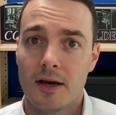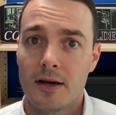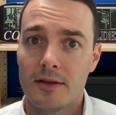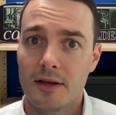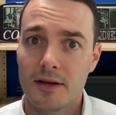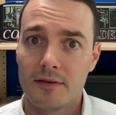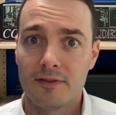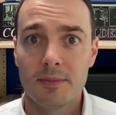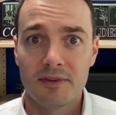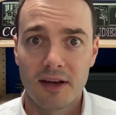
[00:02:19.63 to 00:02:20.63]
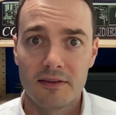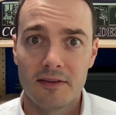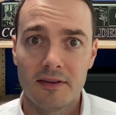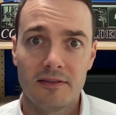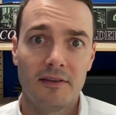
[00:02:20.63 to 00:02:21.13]
The flip side to
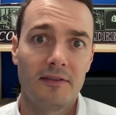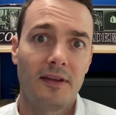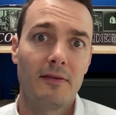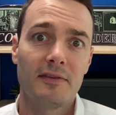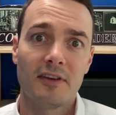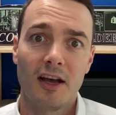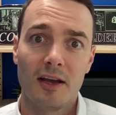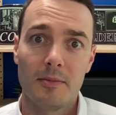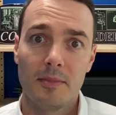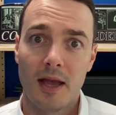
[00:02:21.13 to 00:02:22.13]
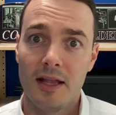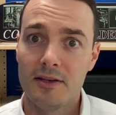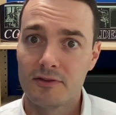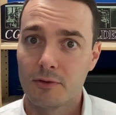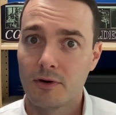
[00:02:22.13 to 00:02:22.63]
this is every time
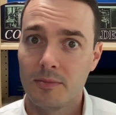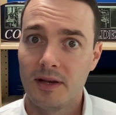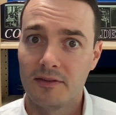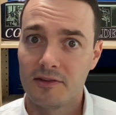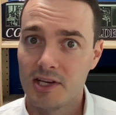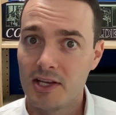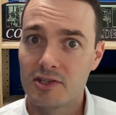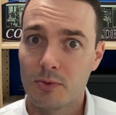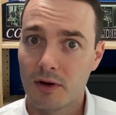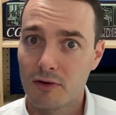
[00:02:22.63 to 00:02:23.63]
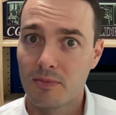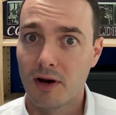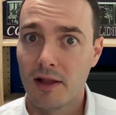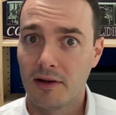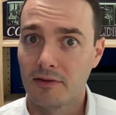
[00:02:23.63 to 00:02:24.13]
any store makes a change to one of their
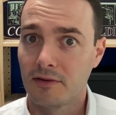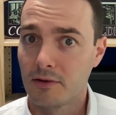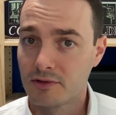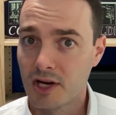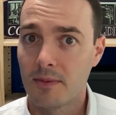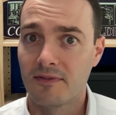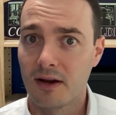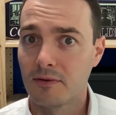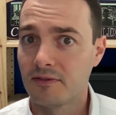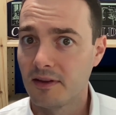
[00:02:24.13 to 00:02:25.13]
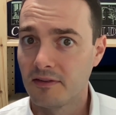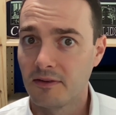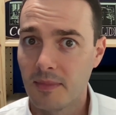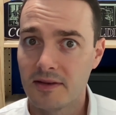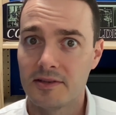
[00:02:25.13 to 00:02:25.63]
products, Shopify will send us
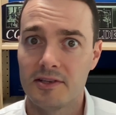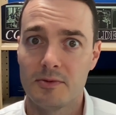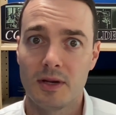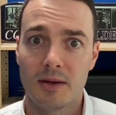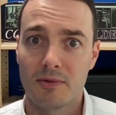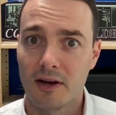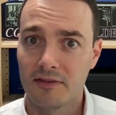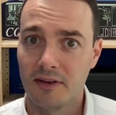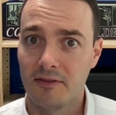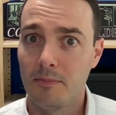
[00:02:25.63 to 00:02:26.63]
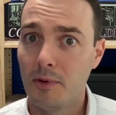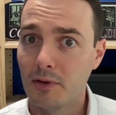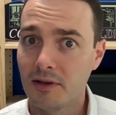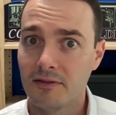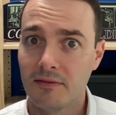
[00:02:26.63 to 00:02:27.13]
a message and we can process
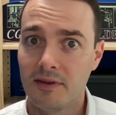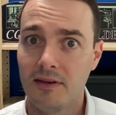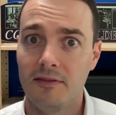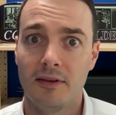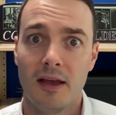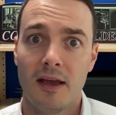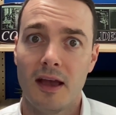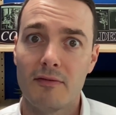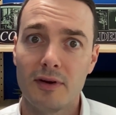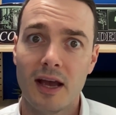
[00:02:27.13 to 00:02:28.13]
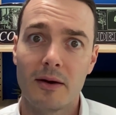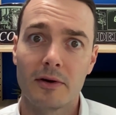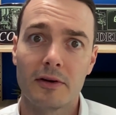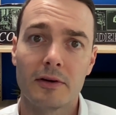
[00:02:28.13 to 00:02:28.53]
millions of these every hour.